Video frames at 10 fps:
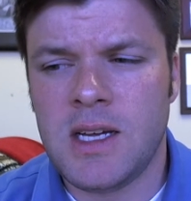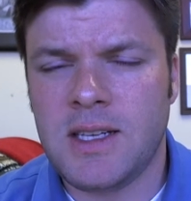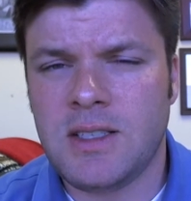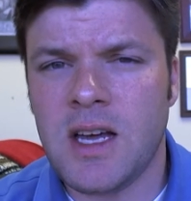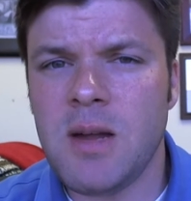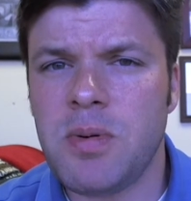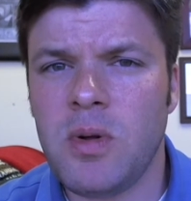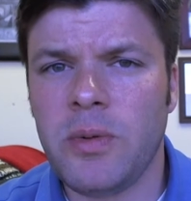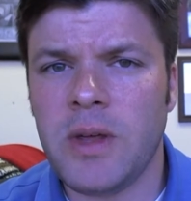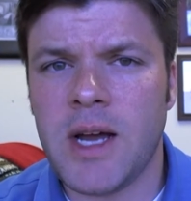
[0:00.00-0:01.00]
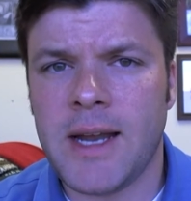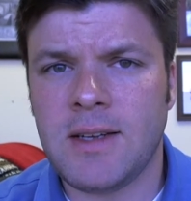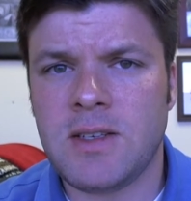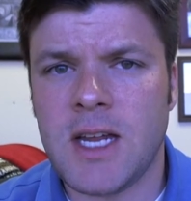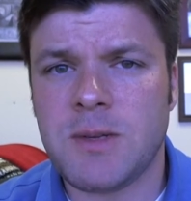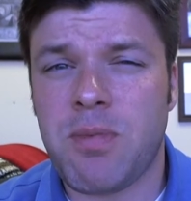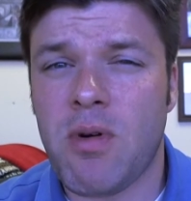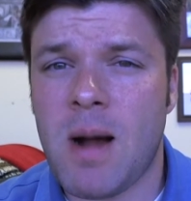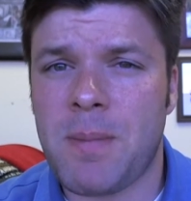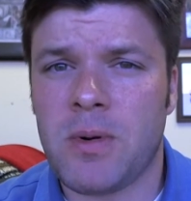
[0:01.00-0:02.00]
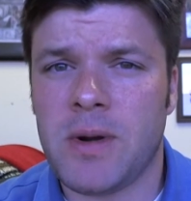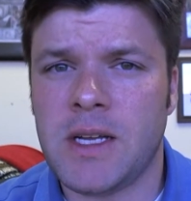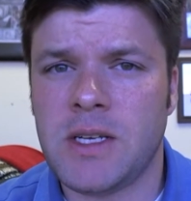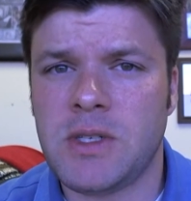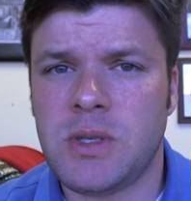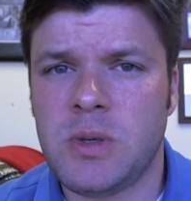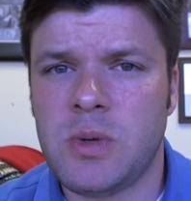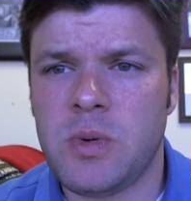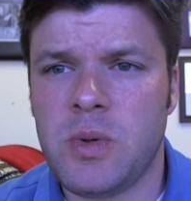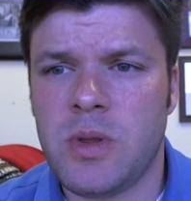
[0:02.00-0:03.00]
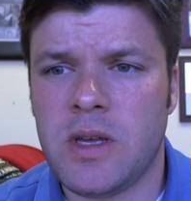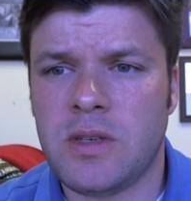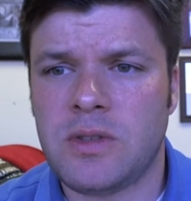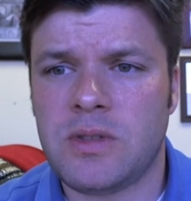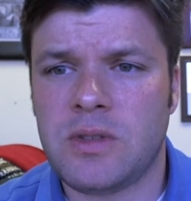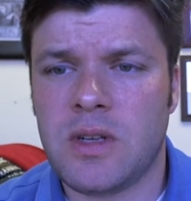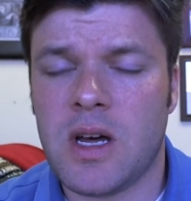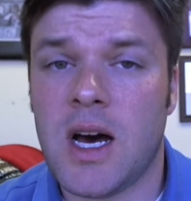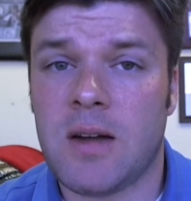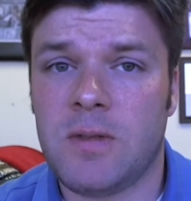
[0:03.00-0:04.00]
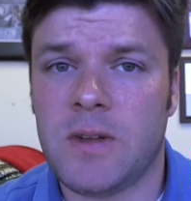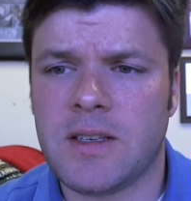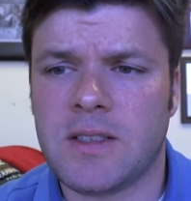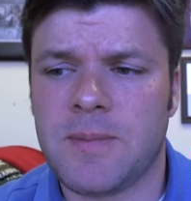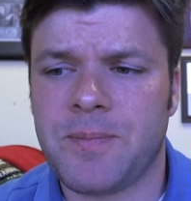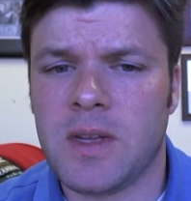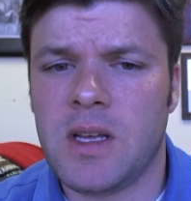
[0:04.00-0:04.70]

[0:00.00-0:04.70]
it's going to pull the United States proper into this conflict.